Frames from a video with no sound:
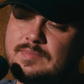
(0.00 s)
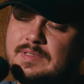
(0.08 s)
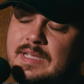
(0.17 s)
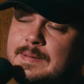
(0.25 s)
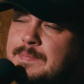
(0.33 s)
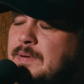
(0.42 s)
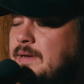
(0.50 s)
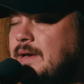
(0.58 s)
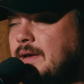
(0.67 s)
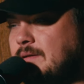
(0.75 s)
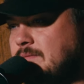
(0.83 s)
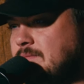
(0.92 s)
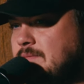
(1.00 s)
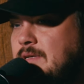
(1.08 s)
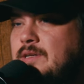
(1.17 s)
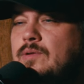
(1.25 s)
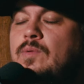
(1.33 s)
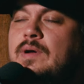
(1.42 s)
input gain.
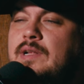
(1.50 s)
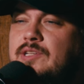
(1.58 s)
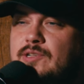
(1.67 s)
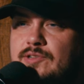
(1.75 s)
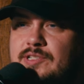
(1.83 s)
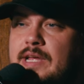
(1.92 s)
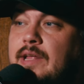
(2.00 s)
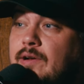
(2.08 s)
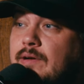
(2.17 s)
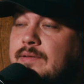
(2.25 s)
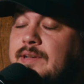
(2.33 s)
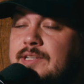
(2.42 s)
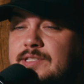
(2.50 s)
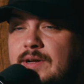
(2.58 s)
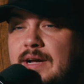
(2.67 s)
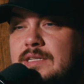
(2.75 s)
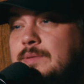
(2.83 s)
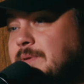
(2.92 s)
What is your standard? Because there
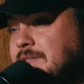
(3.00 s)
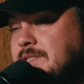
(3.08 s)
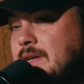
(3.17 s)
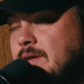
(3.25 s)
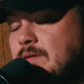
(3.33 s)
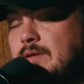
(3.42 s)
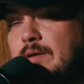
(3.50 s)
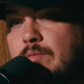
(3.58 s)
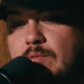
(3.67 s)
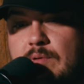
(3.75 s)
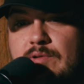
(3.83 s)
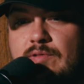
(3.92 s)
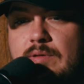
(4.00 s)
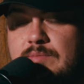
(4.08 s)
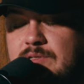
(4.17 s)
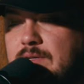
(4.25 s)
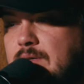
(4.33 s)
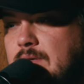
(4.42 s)
has to be a standard. Like we want drums
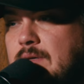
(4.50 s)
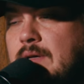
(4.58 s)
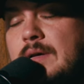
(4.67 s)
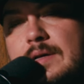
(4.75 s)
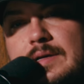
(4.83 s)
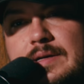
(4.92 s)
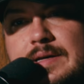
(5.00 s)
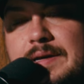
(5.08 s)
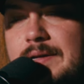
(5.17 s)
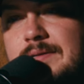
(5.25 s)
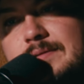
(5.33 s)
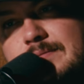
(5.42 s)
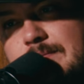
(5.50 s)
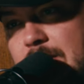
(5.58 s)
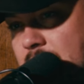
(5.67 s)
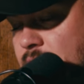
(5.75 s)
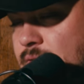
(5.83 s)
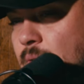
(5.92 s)
to hit
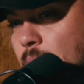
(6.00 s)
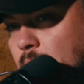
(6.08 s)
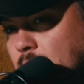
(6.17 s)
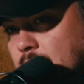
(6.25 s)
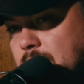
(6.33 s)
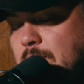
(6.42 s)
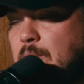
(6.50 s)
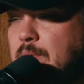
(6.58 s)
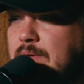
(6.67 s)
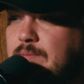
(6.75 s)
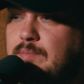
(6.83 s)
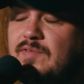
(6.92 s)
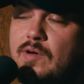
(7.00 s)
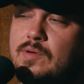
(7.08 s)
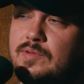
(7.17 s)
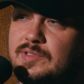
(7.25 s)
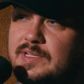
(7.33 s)
-4. We want vocals to